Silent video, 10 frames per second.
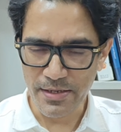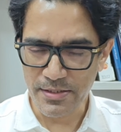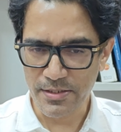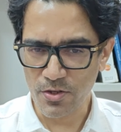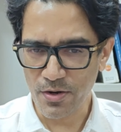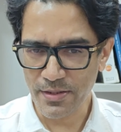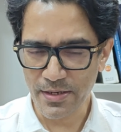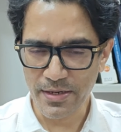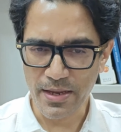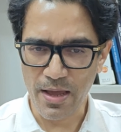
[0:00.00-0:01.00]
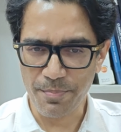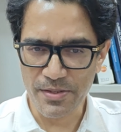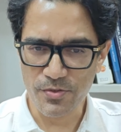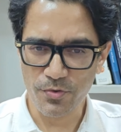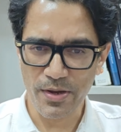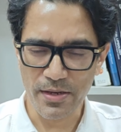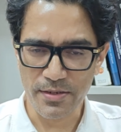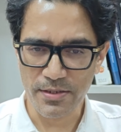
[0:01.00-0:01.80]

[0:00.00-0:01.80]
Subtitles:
It's not that it happens quite